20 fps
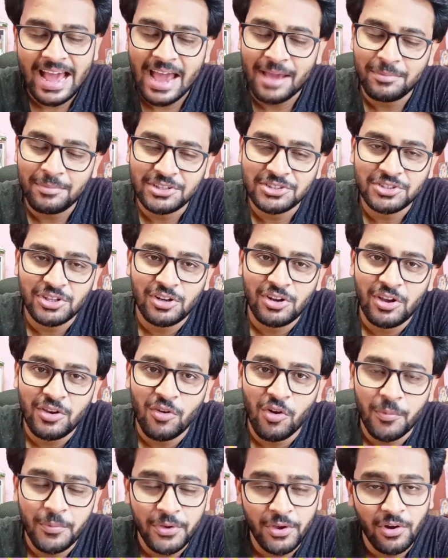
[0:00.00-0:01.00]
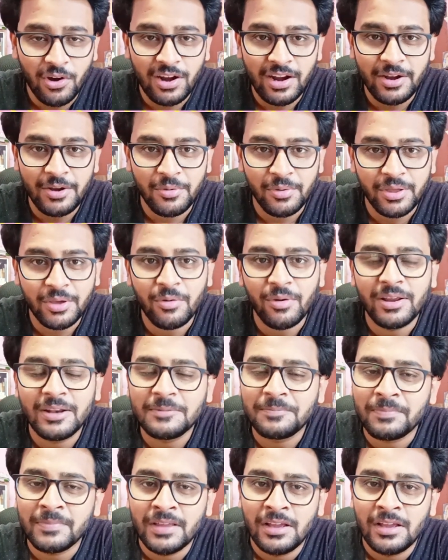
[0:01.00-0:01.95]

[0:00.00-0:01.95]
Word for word: i'm kishalay hope you all are doing well